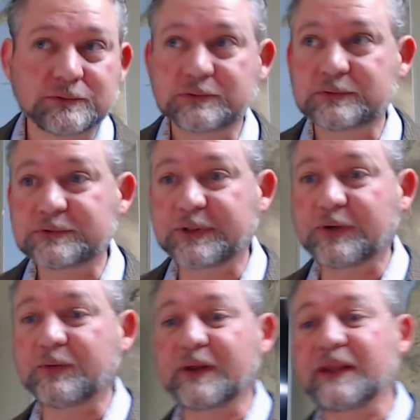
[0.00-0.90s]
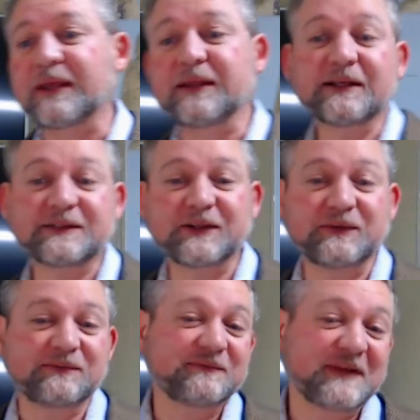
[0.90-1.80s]
So that that's a
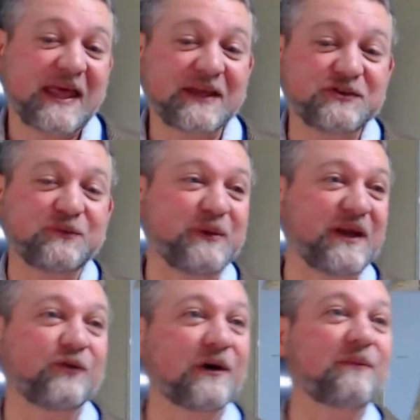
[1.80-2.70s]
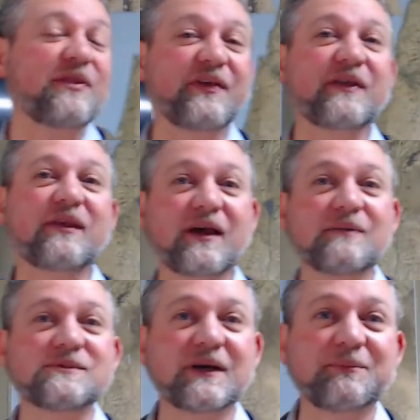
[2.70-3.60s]
that should be a normal thing that
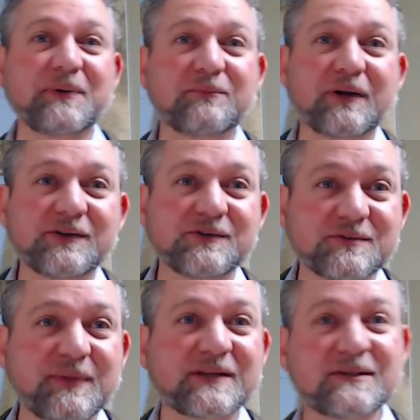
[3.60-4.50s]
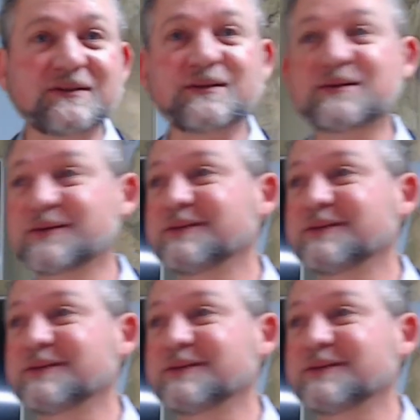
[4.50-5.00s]
comes up in preachers' messages.